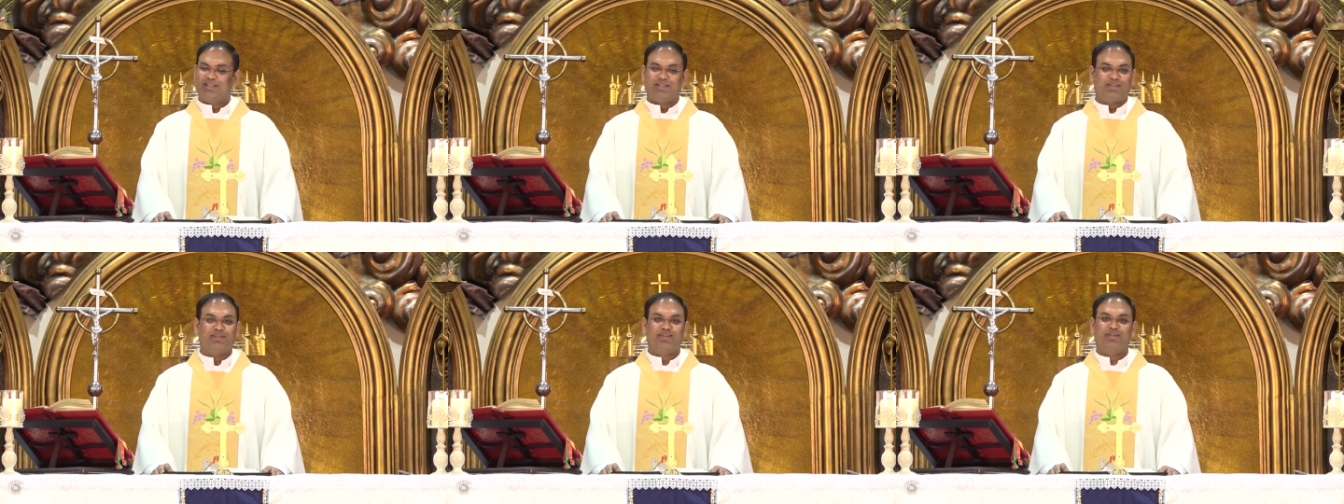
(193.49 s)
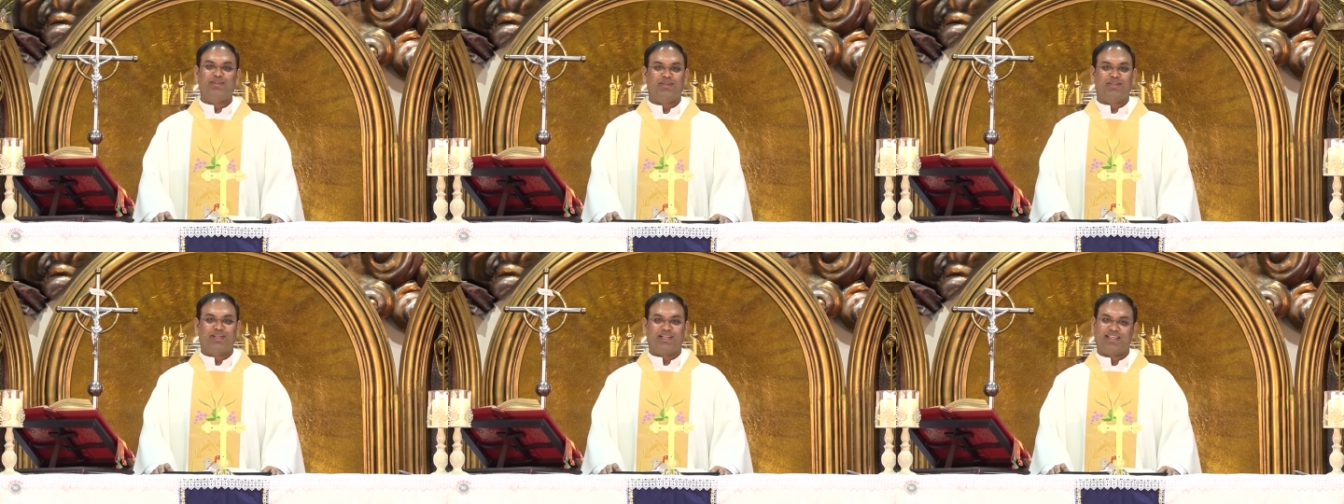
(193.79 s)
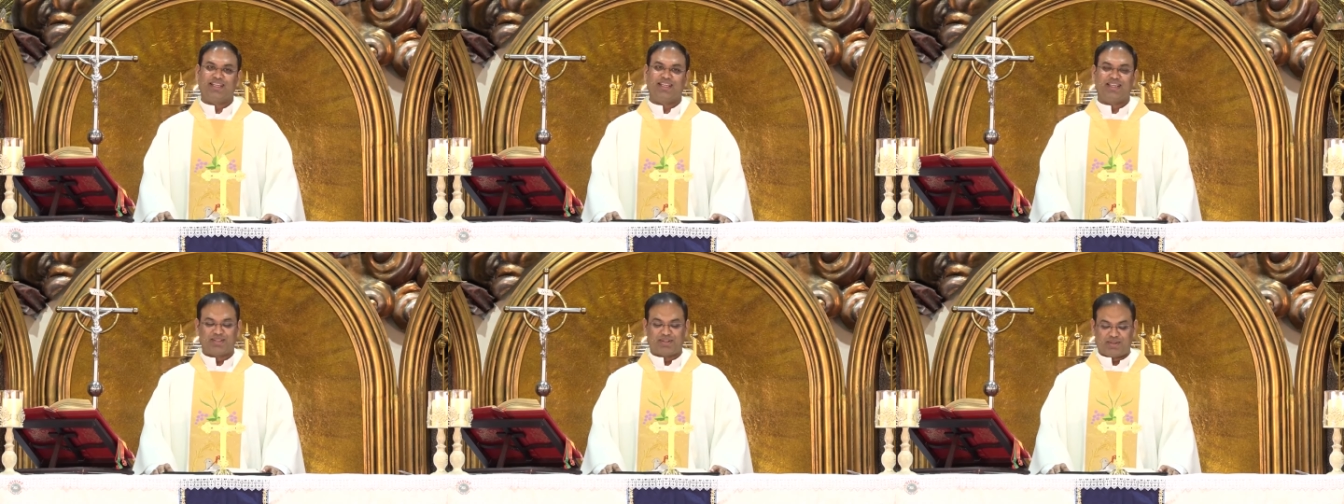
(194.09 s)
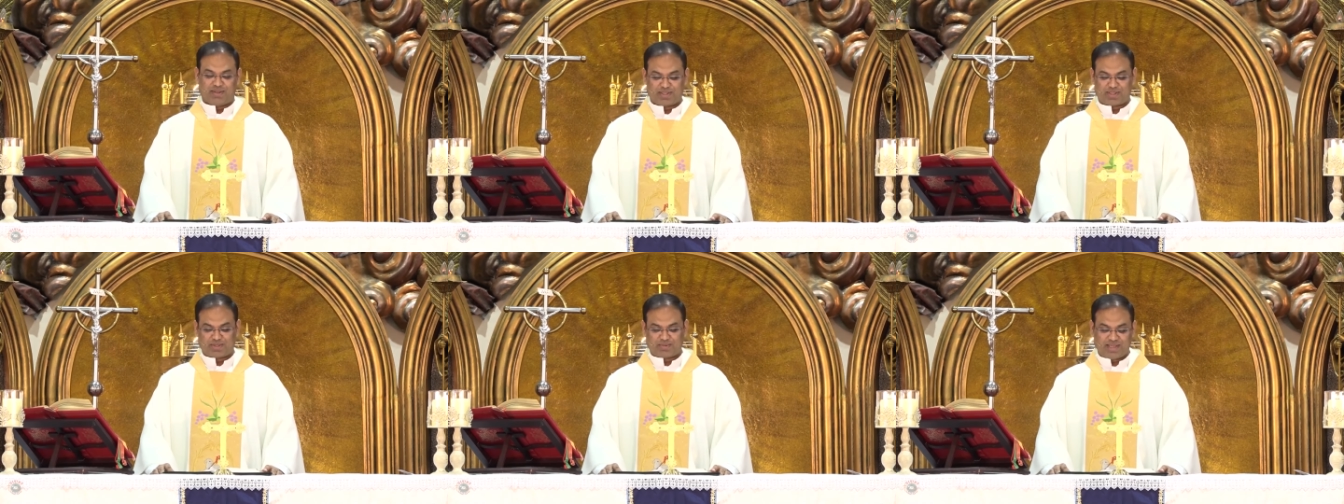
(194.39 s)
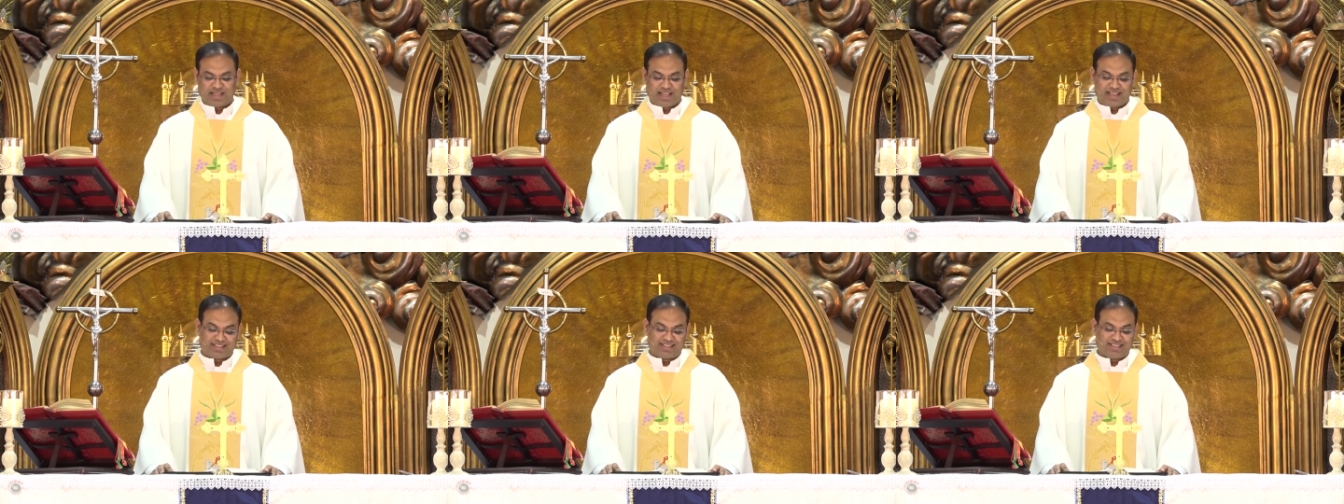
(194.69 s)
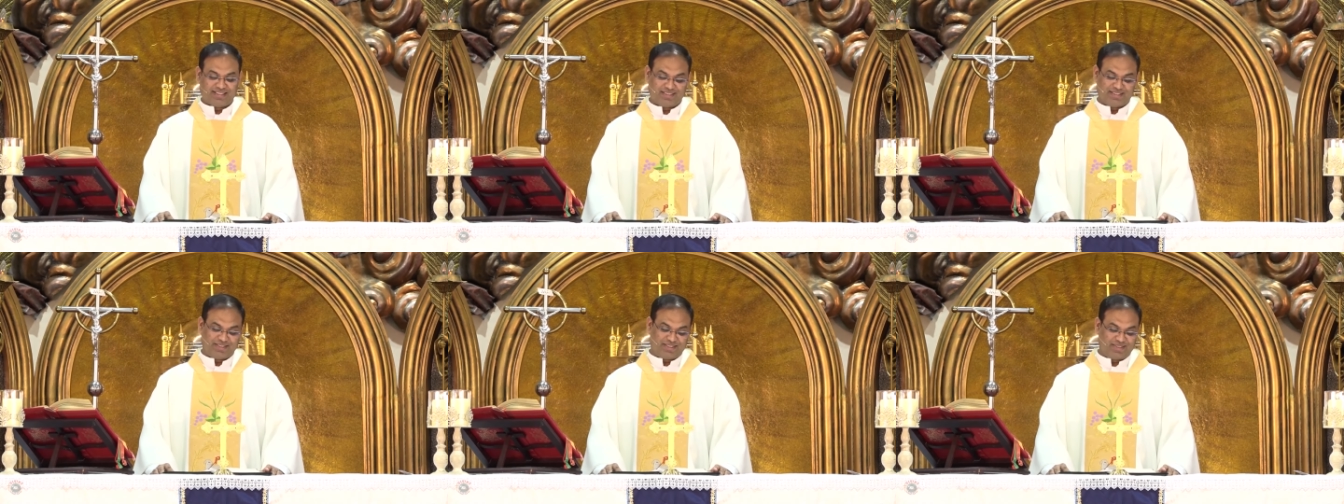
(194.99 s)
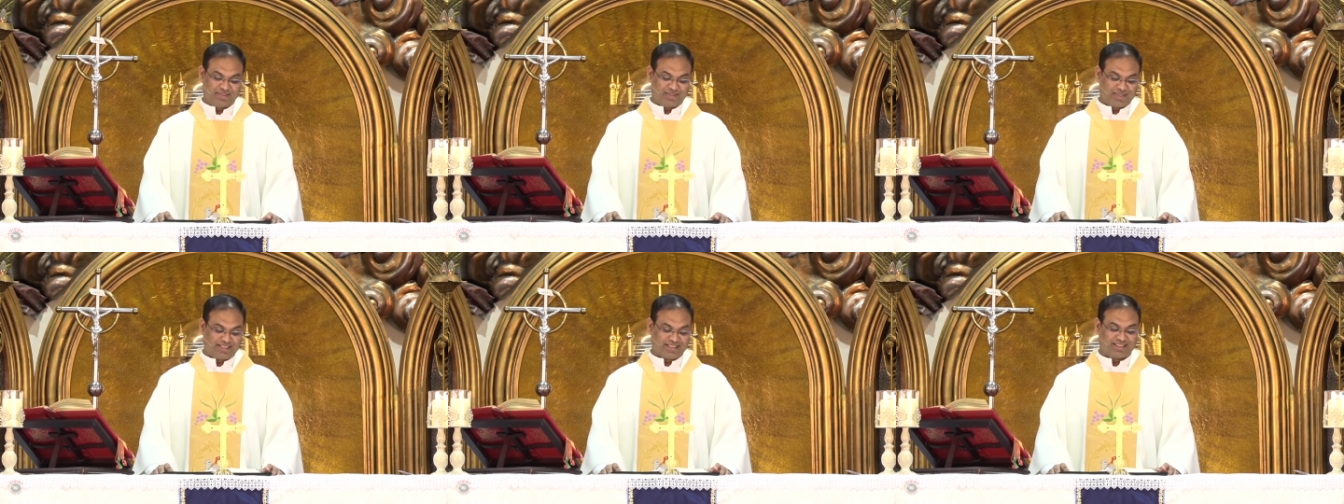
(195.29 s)
No, uh, he calls me uncle.
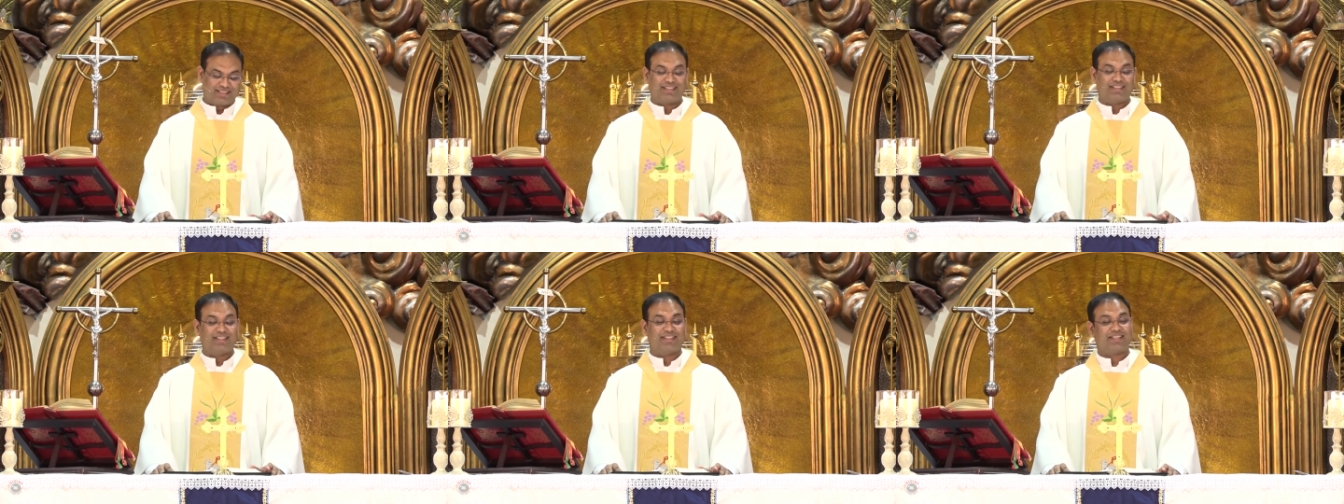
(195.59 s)
No, uncle,